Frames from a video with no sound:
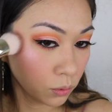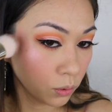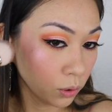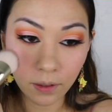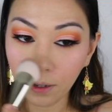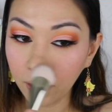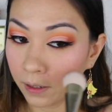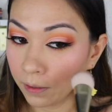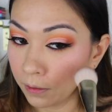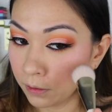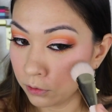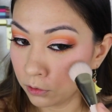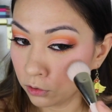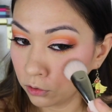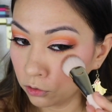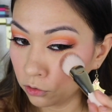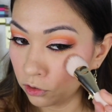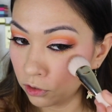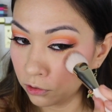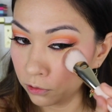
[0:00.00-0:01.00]
The highlighter
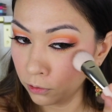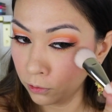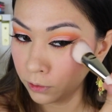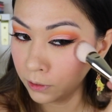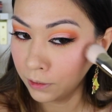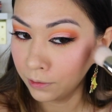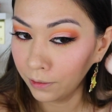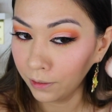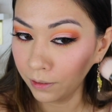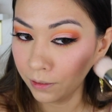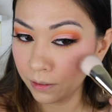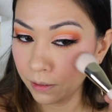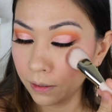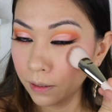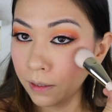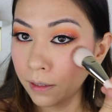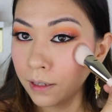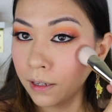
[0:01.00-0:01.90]
is just looking like